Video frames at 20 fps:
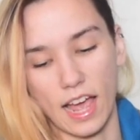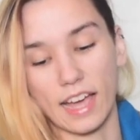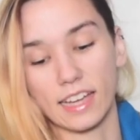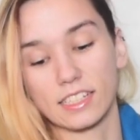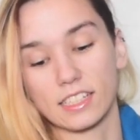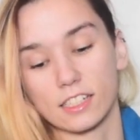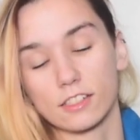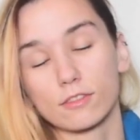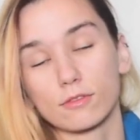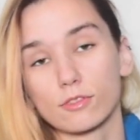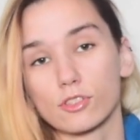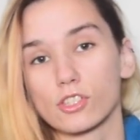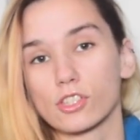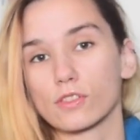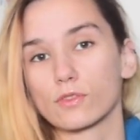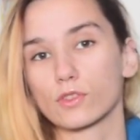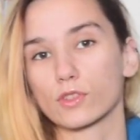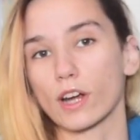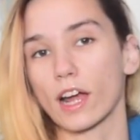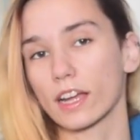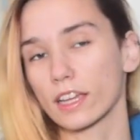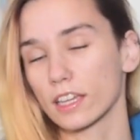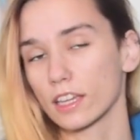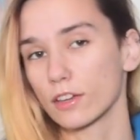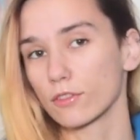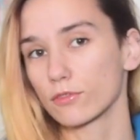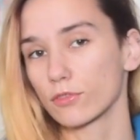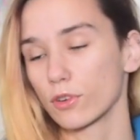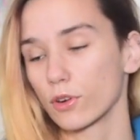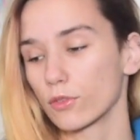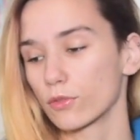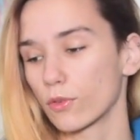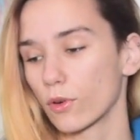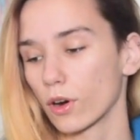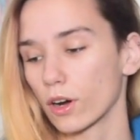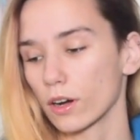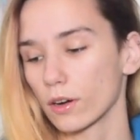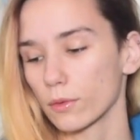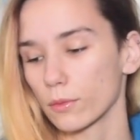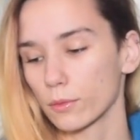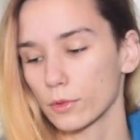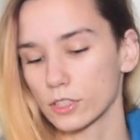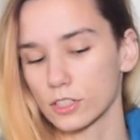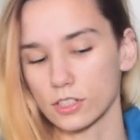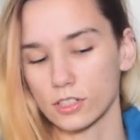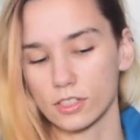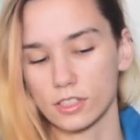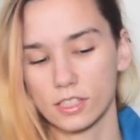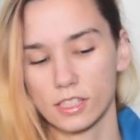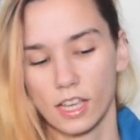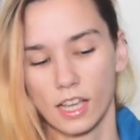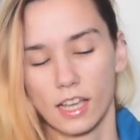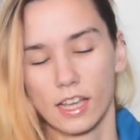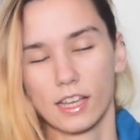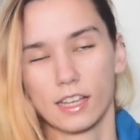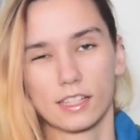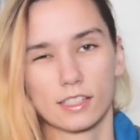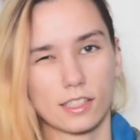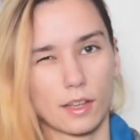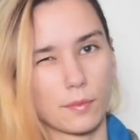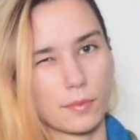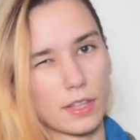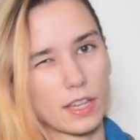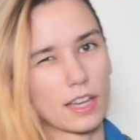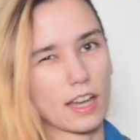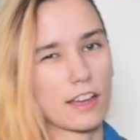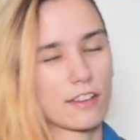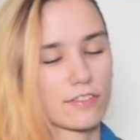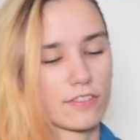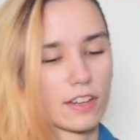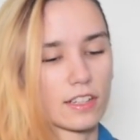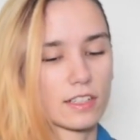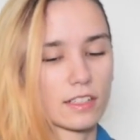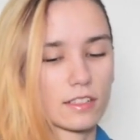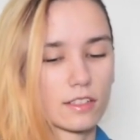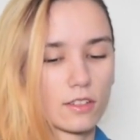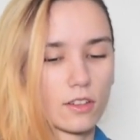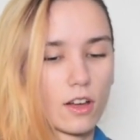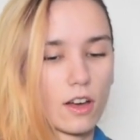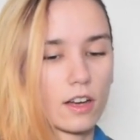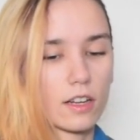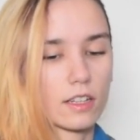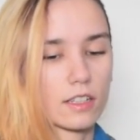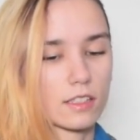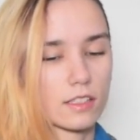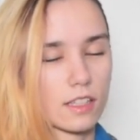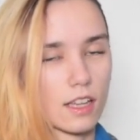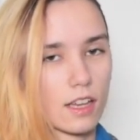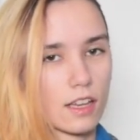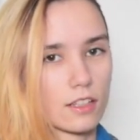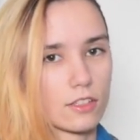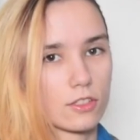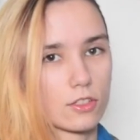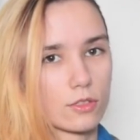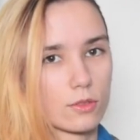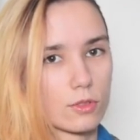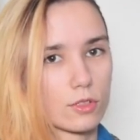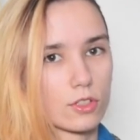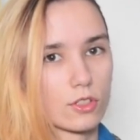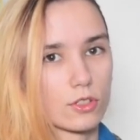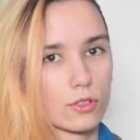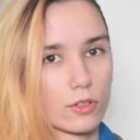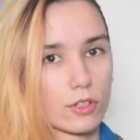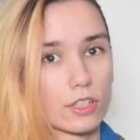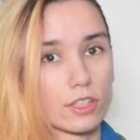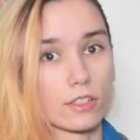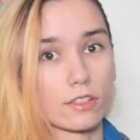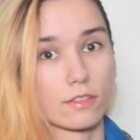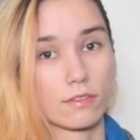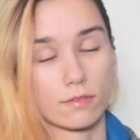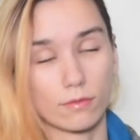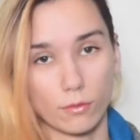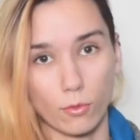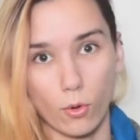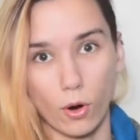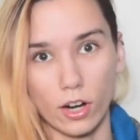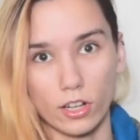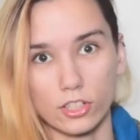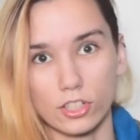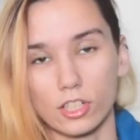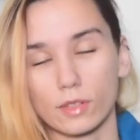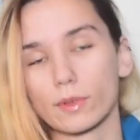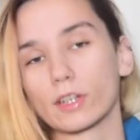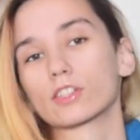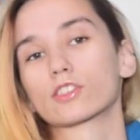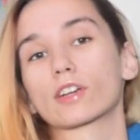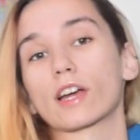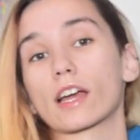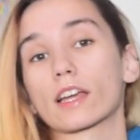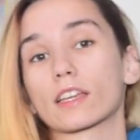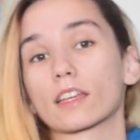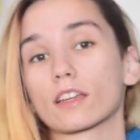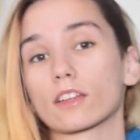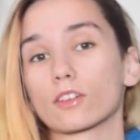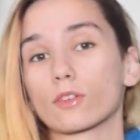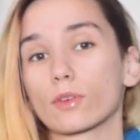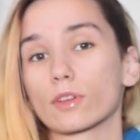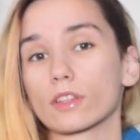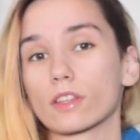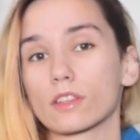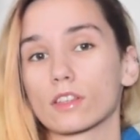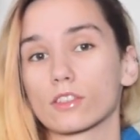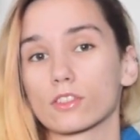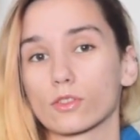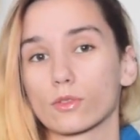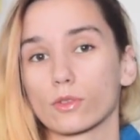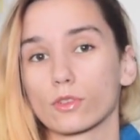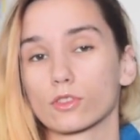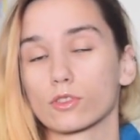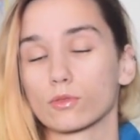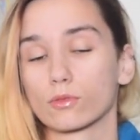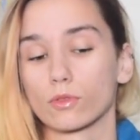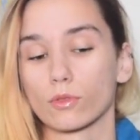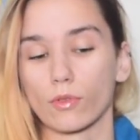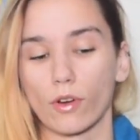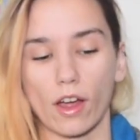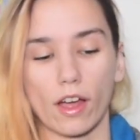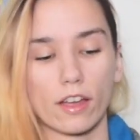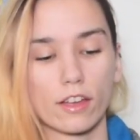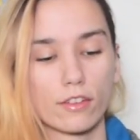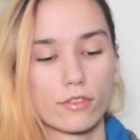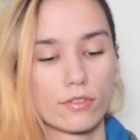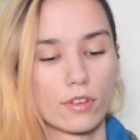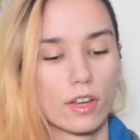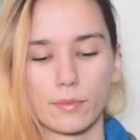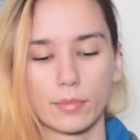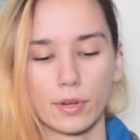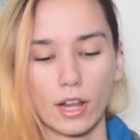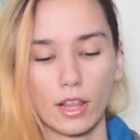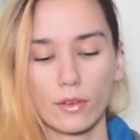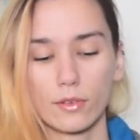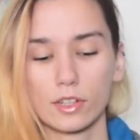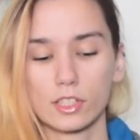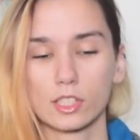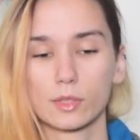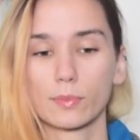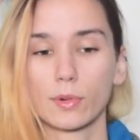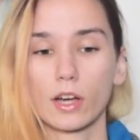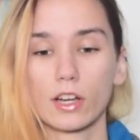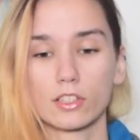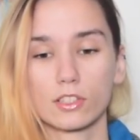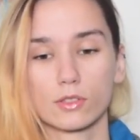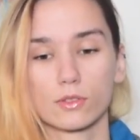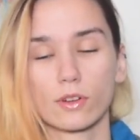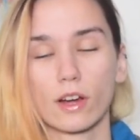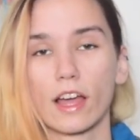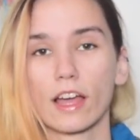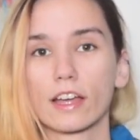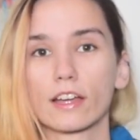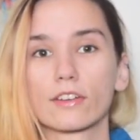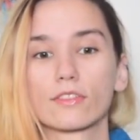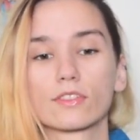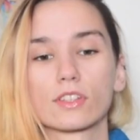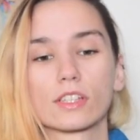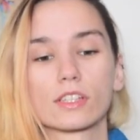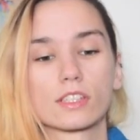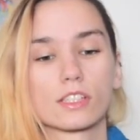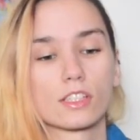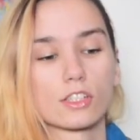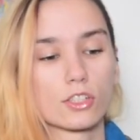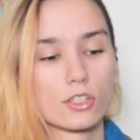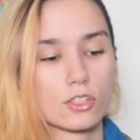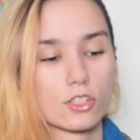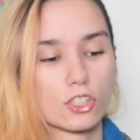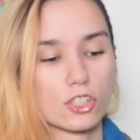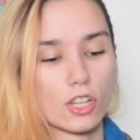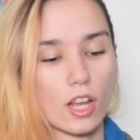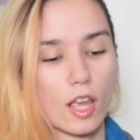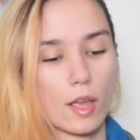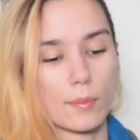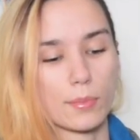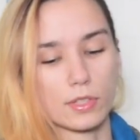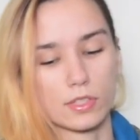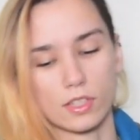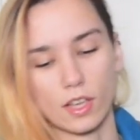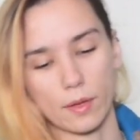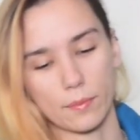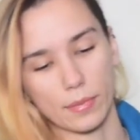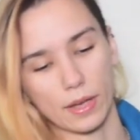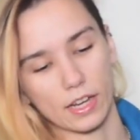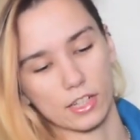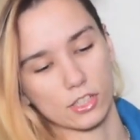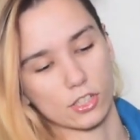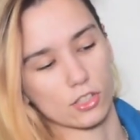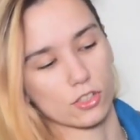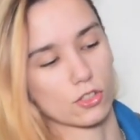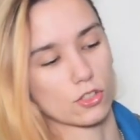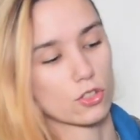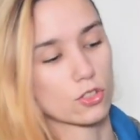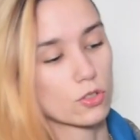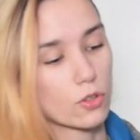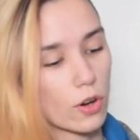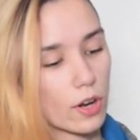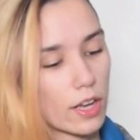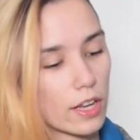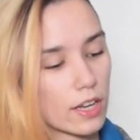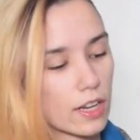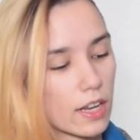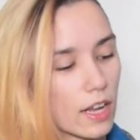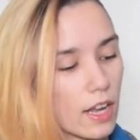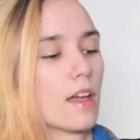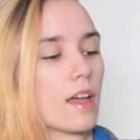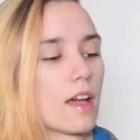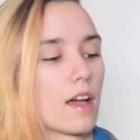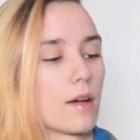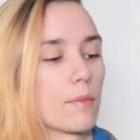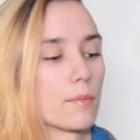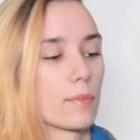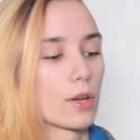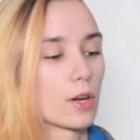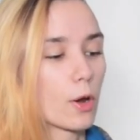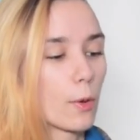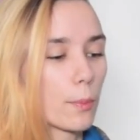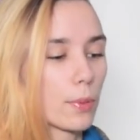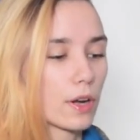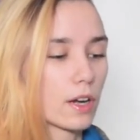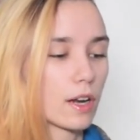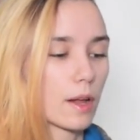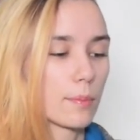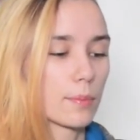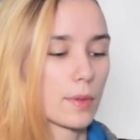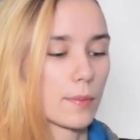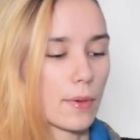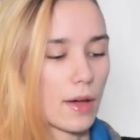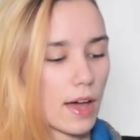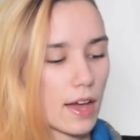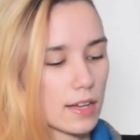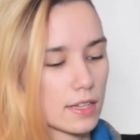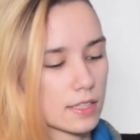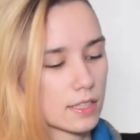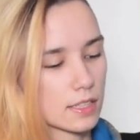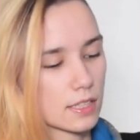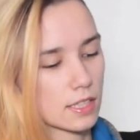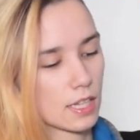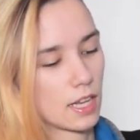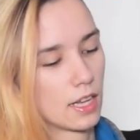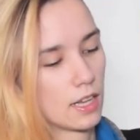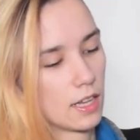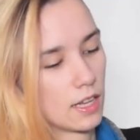I didn't receive tracking info for, which is something I find a little odd because I do enjoy watching my tracking and knowing that things are going to arrive. But otherwise the box arrived, it's in good shape, it's not bashed and destroyed. But opening up the box,